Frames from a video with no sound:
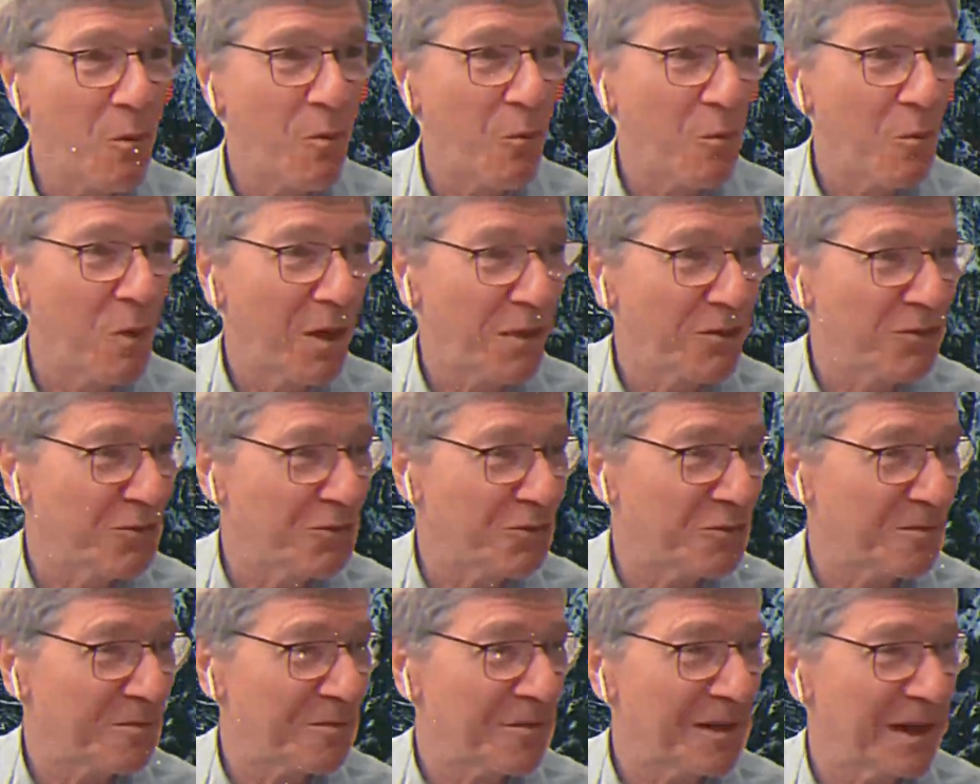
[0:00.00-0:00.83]

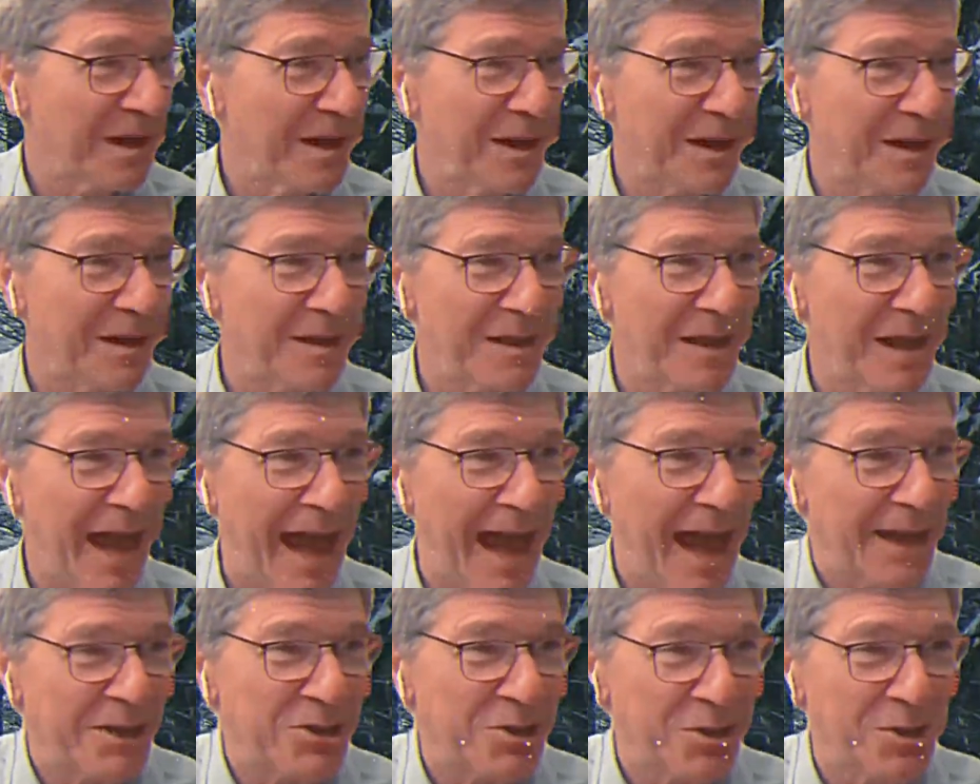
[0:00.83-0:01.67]
was
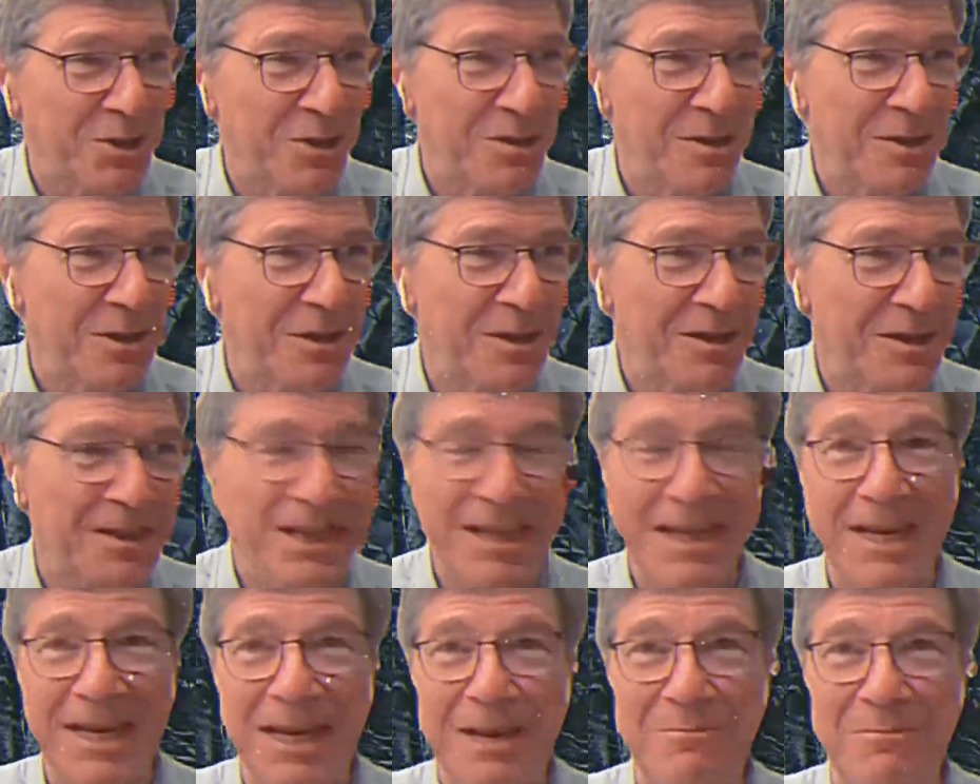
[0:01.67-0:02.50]
actually the
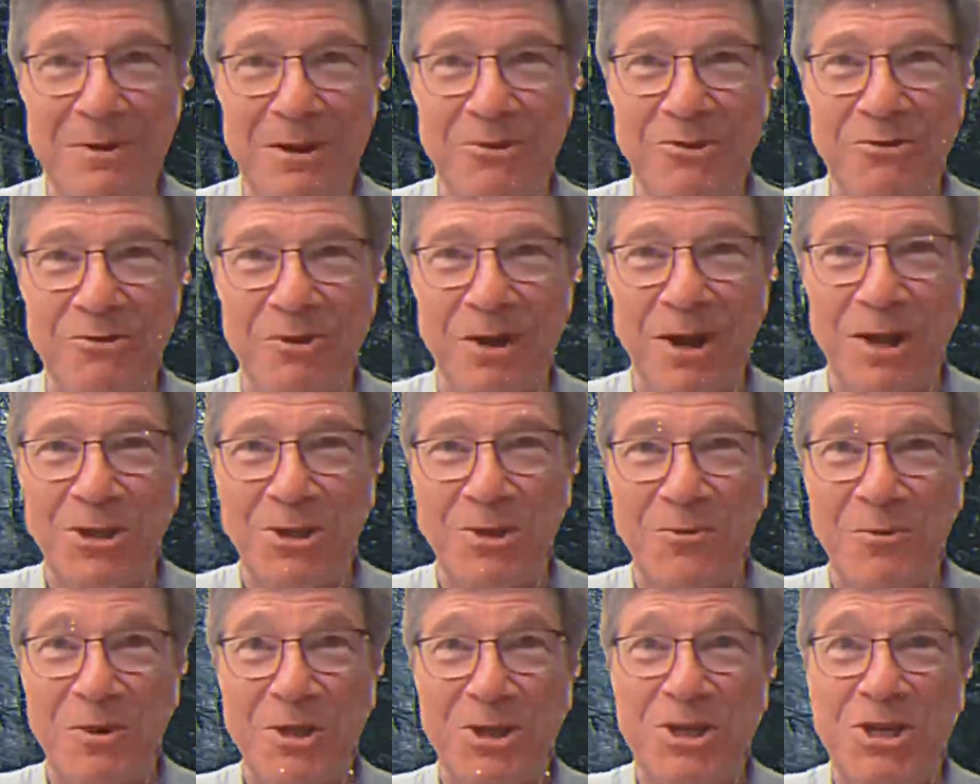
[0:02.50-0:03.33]
Clinton
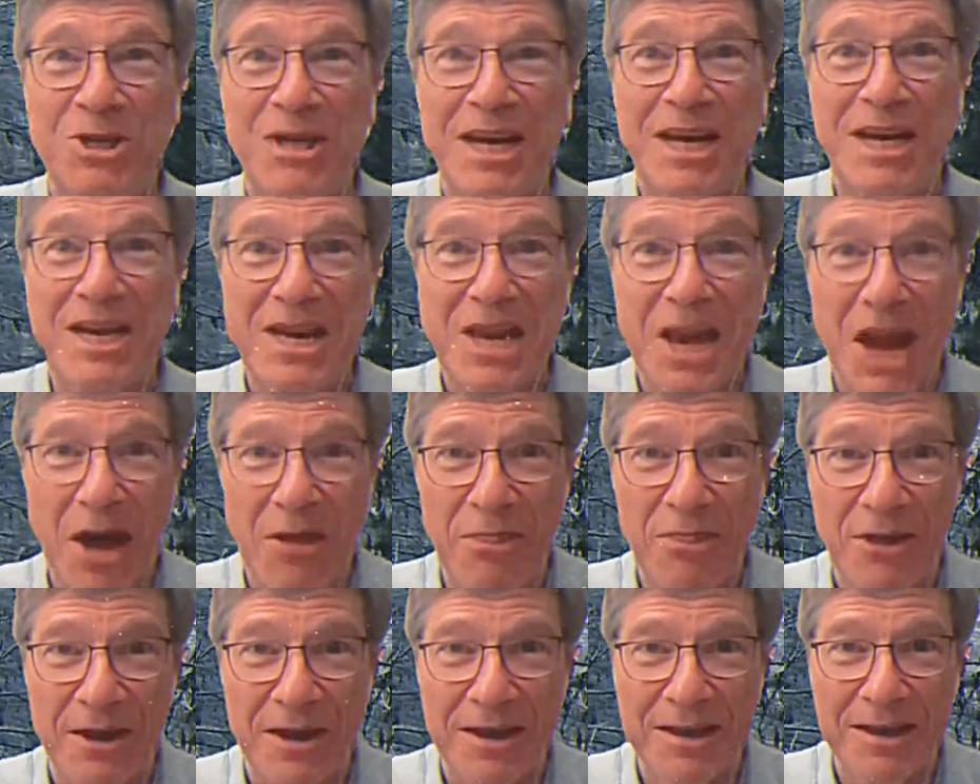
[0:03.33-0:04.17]
administration, which did
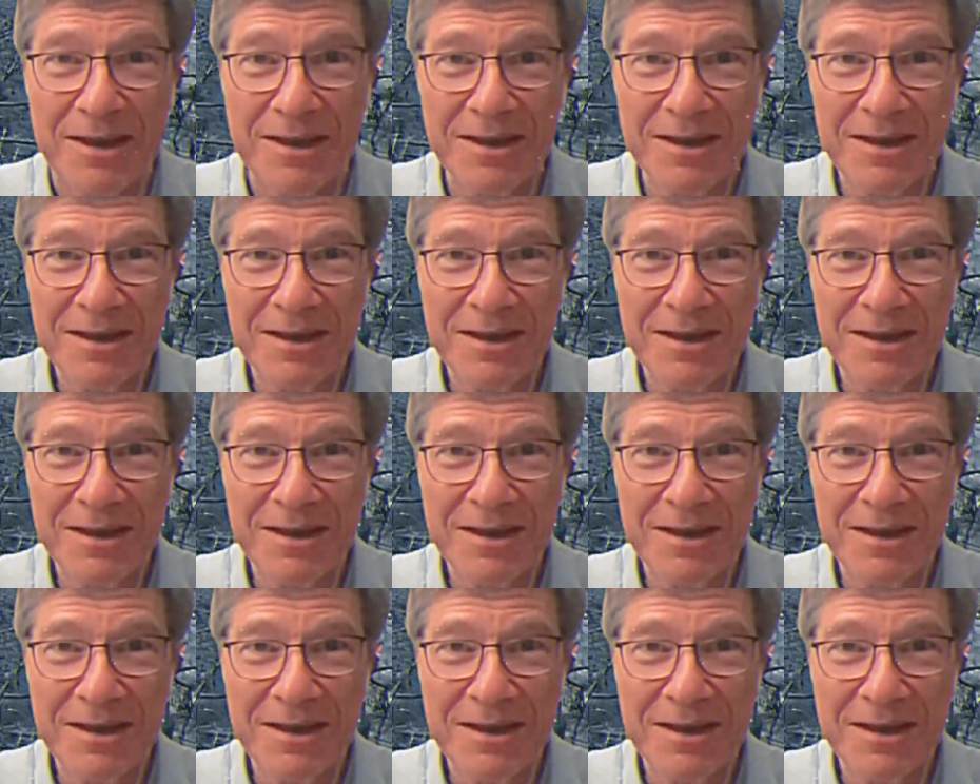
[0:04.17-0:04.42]
nothing.